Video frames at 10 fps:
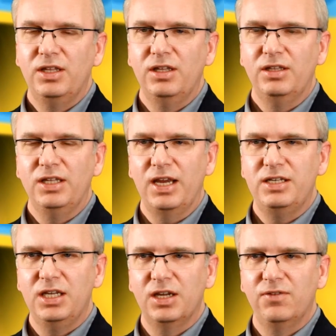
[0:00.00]
The
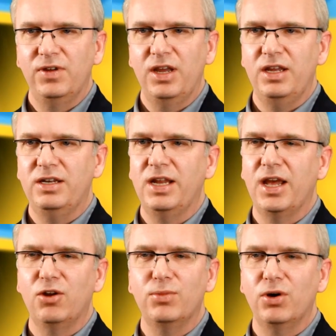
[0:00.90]
idea of a
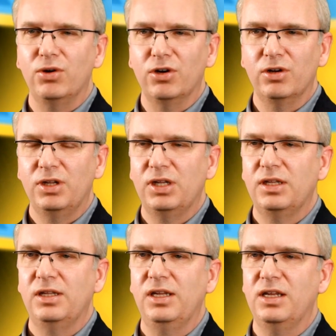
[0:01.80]
nanomotor
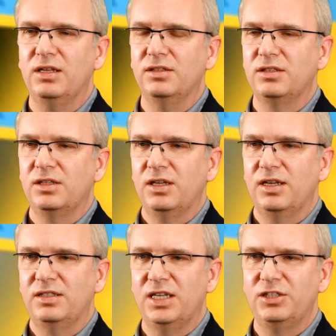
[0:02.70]
is
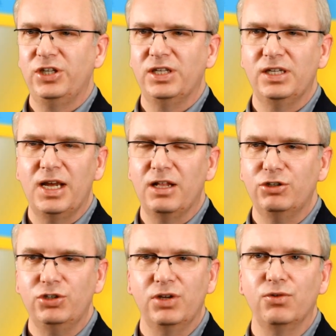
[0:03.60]
essentially an
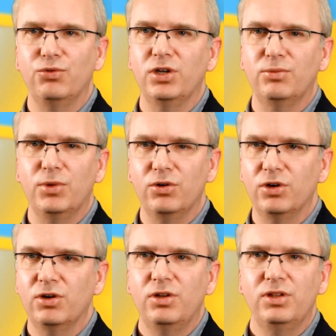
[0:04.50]
analogy of a real
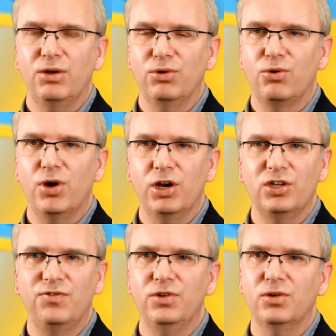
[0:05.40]
motor that
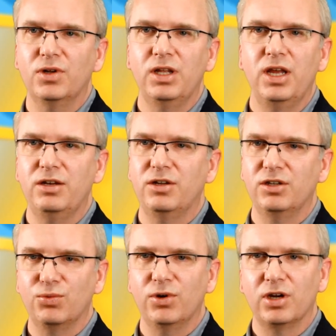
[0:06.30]
requires fuel and does